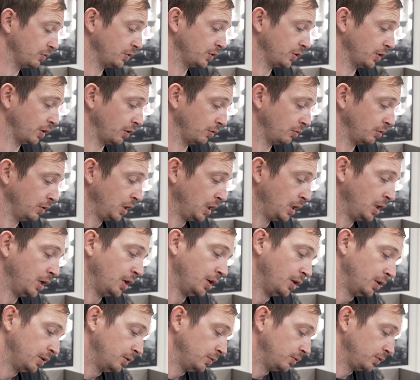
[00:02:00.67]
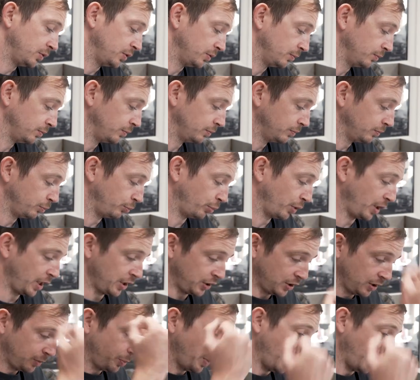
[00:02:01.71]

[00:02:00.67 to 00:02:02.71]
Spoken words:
So British is